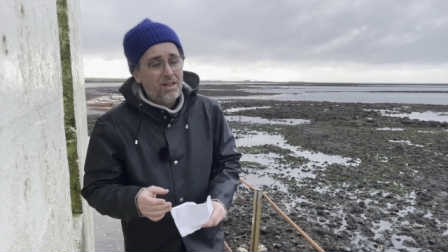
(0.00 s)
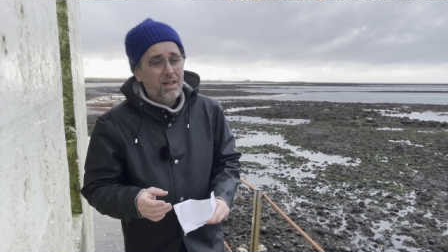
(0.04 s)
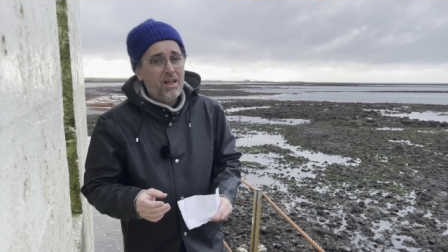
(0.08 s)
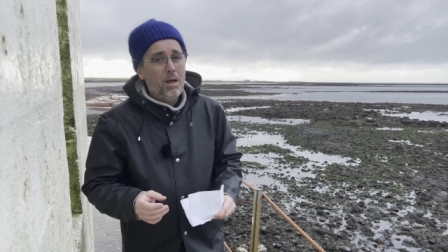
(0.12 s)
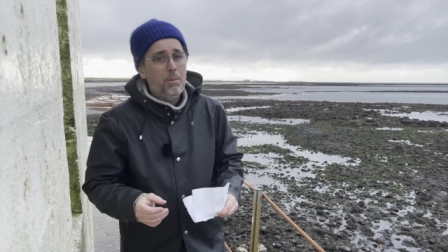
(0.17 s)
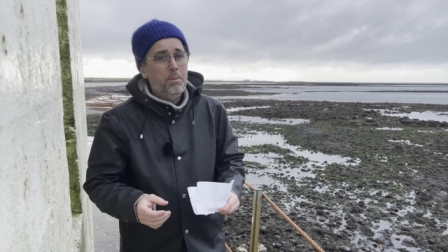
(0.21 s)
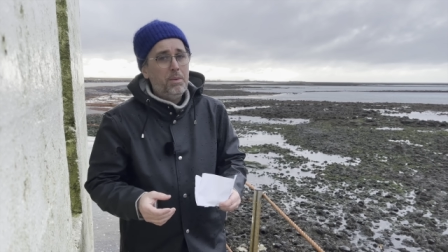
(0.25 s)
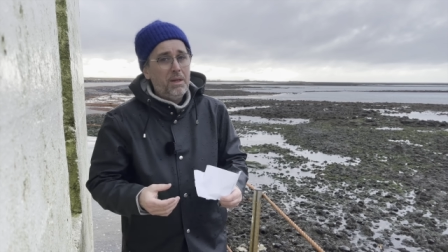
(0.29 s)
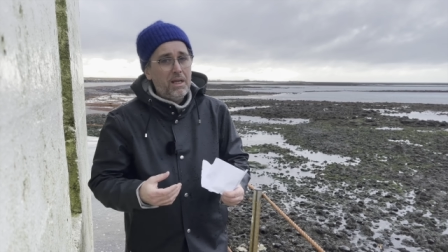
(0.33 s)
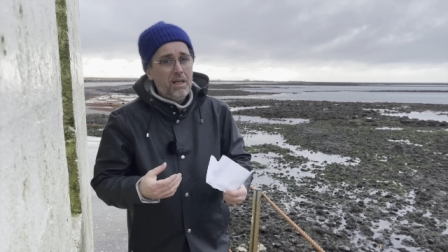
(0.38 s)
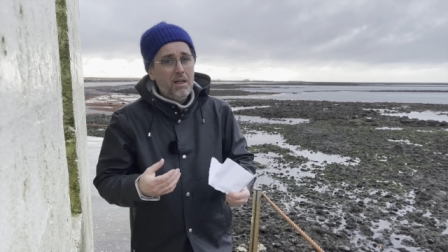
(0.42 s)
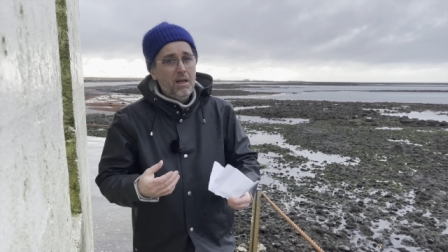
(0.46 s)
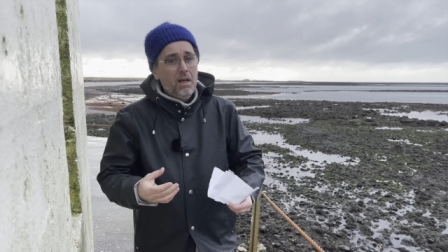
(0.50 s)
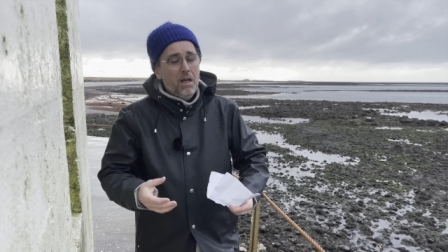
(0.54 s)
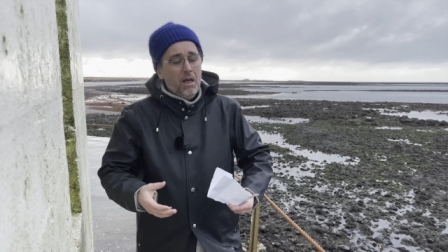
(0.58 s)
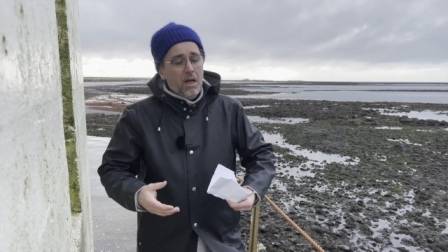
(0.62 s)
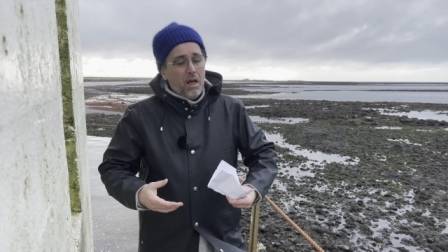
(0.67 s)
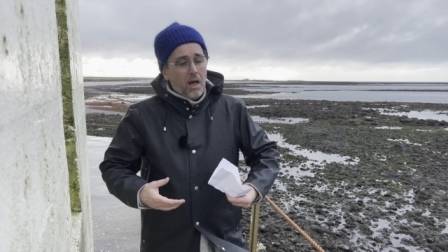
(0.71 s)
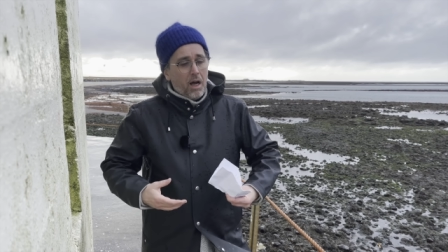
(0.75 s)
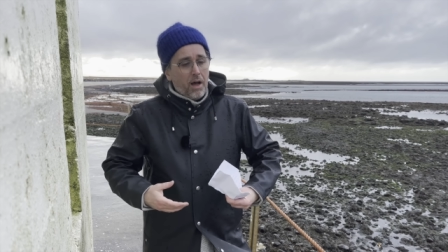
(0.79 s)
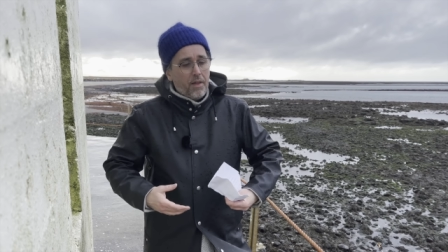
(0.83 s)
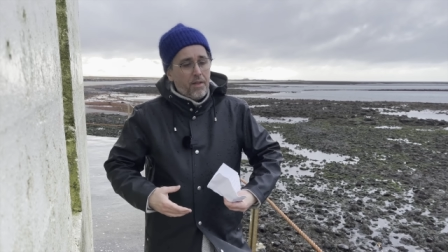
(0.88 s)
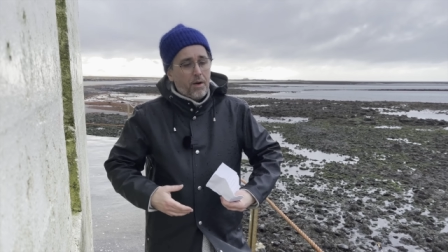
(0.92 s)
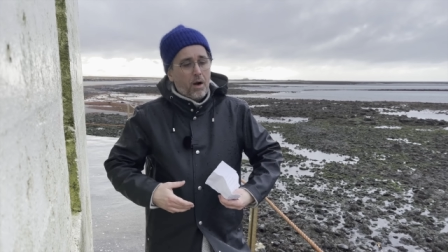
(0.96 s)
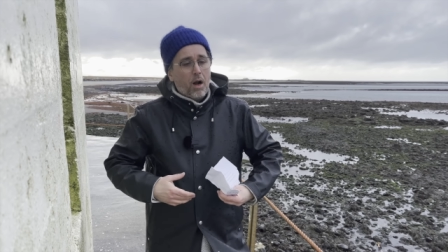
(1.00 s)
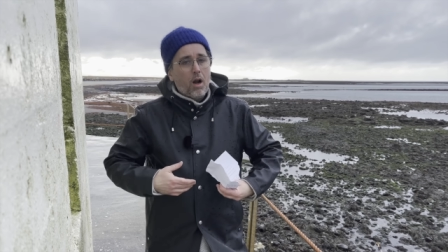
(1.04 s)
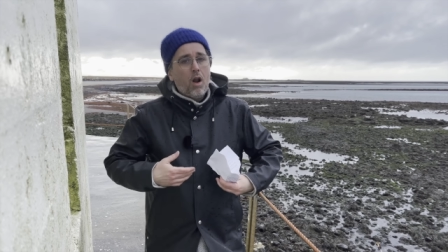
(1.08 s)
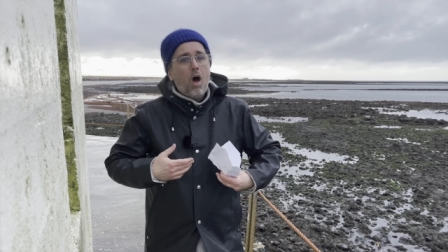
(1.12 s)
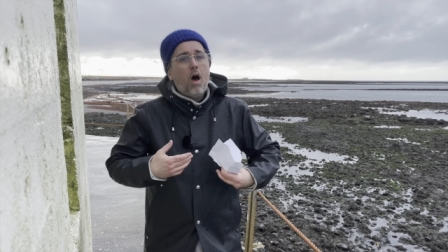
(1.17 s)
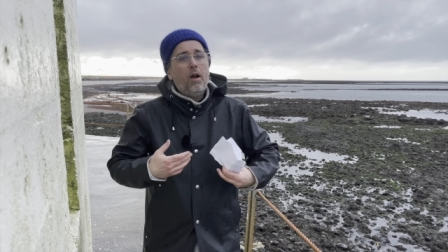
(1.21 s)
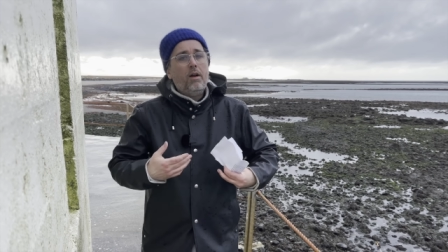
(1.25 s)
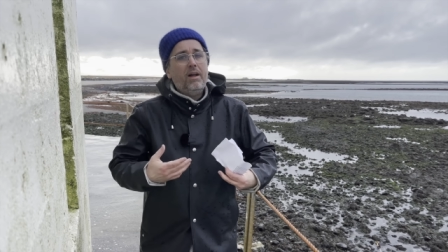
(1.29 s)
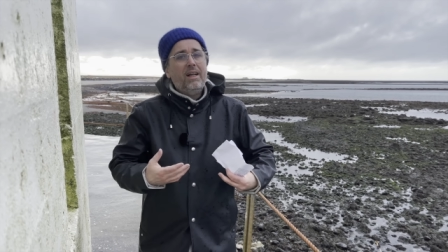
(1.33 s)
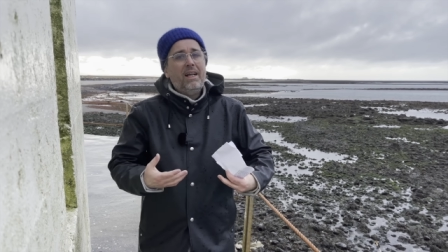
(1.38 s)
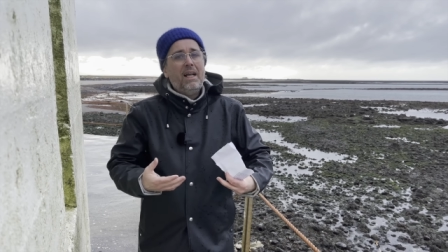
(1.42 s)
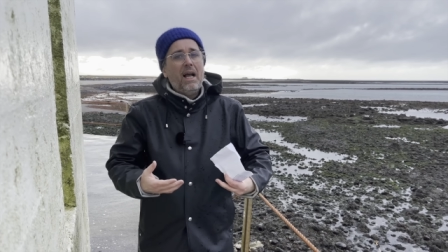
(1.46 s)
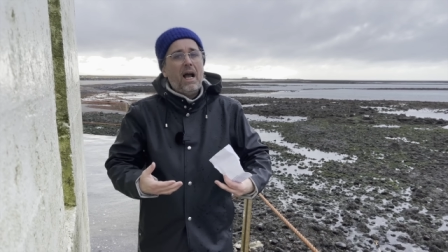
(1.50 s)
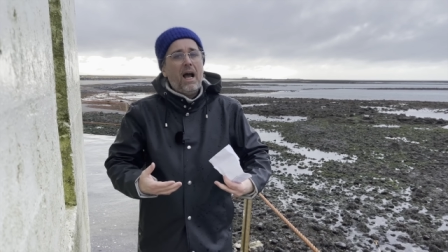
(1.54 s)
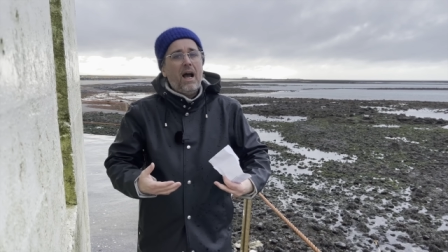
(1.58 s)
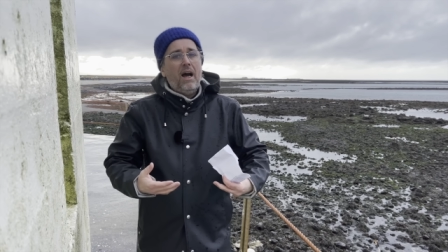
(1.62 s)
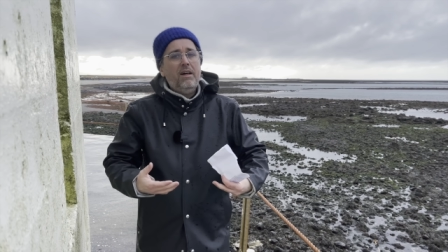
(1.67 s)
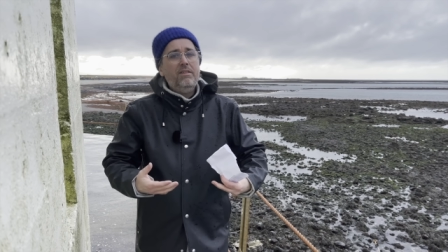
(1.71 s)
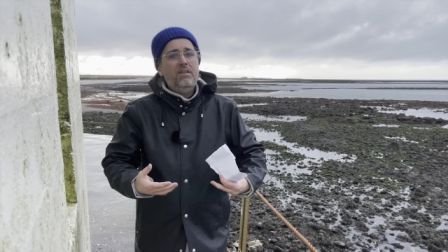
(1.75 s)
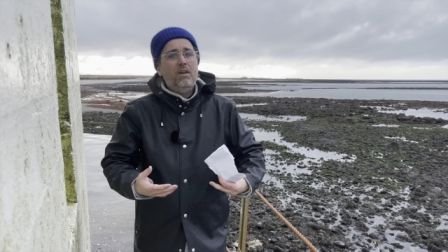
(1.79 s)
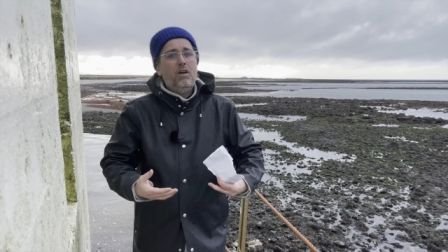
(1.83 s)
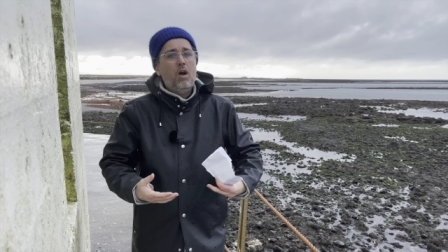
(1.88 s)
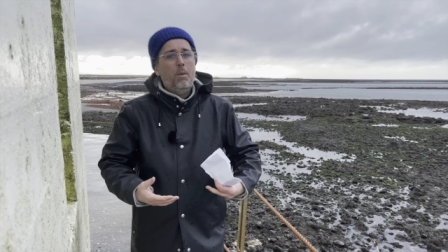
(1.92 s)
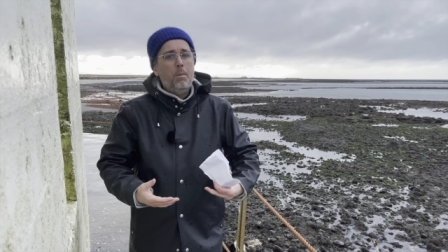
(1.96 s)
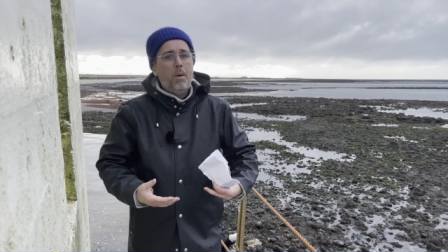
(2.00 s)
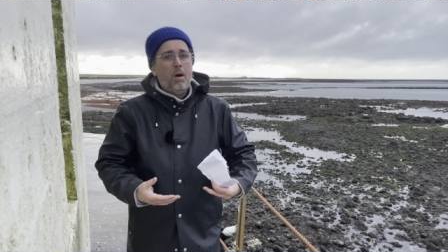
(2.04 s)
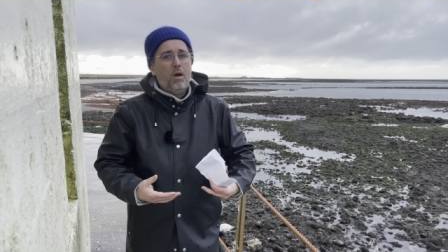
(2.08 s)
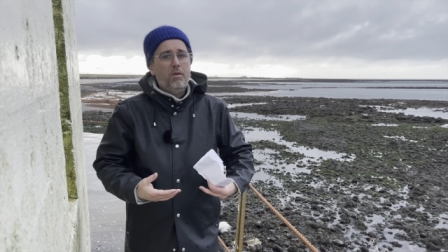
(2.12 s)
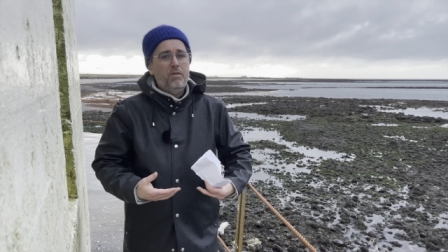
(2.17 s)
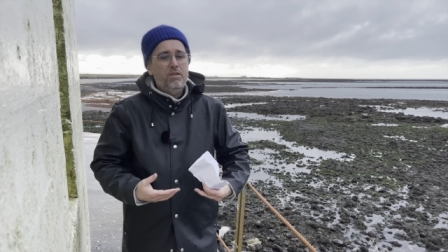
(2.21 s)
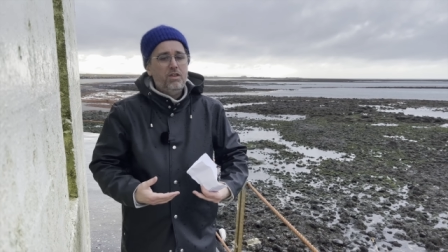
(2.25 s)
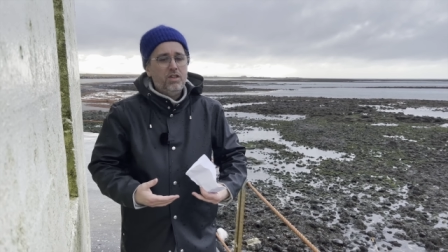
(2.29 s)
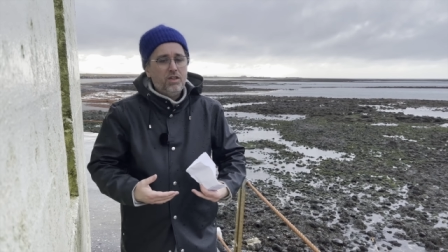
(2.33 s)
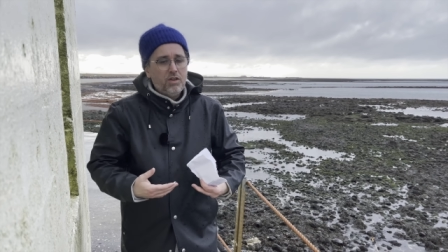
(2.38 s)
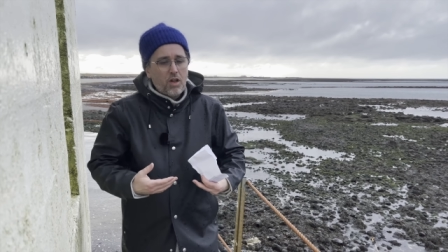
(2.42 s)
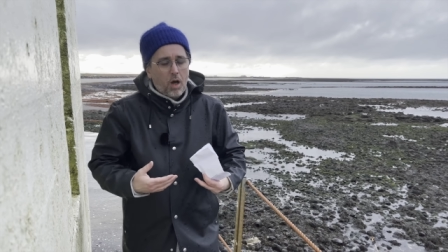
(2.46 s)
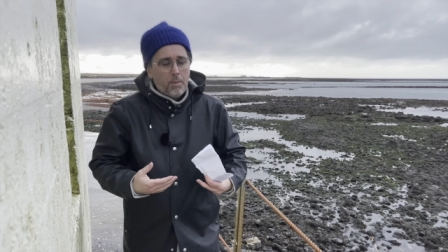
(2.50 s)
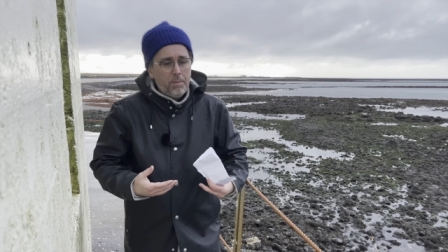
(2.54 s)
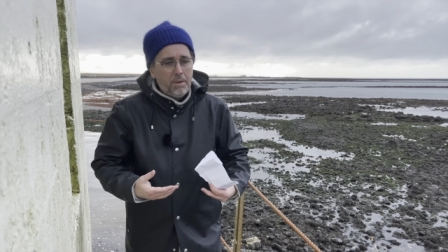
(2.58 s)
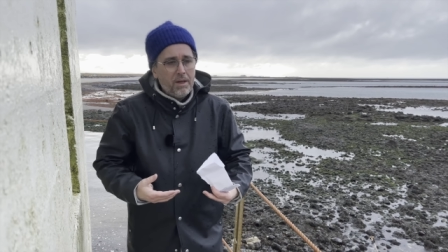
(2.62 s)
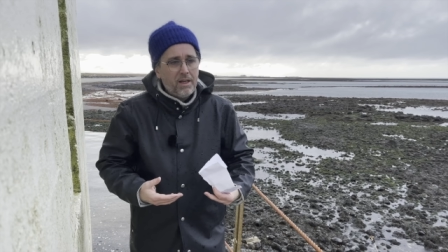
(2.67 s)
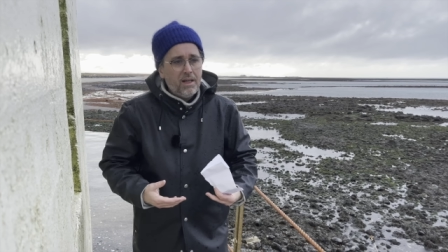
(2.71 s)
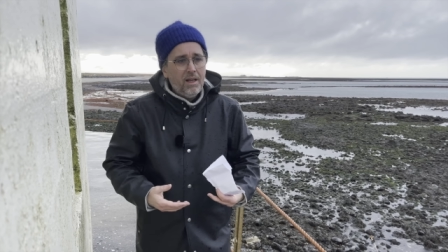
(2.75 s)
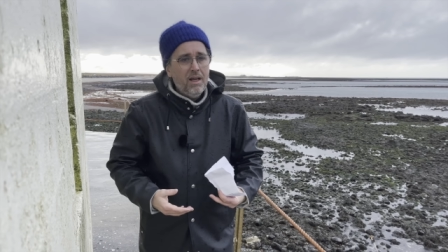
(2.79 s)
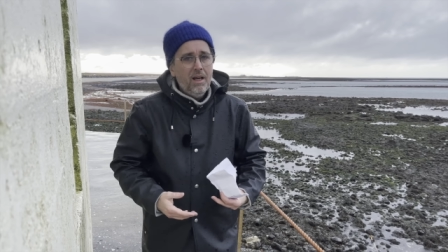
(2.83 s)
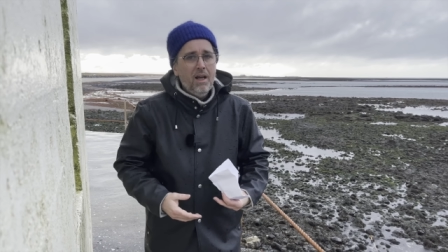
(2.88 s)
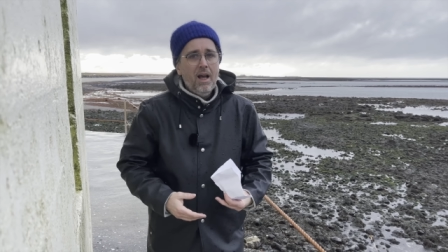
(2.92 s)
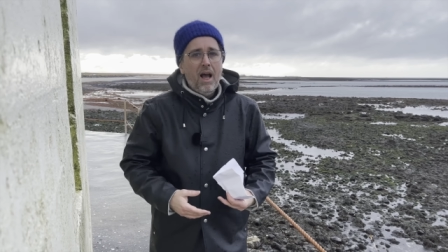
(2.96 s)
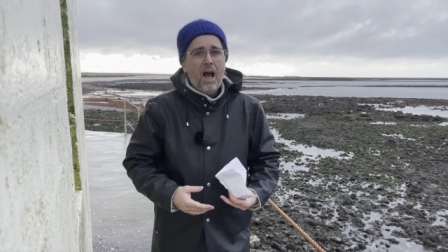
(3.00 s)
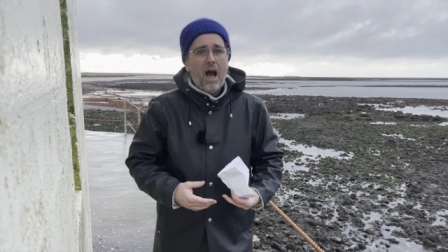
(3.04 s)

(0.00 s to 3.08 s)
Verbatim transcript: It can be, there are a lot of gas that come out of his stomach,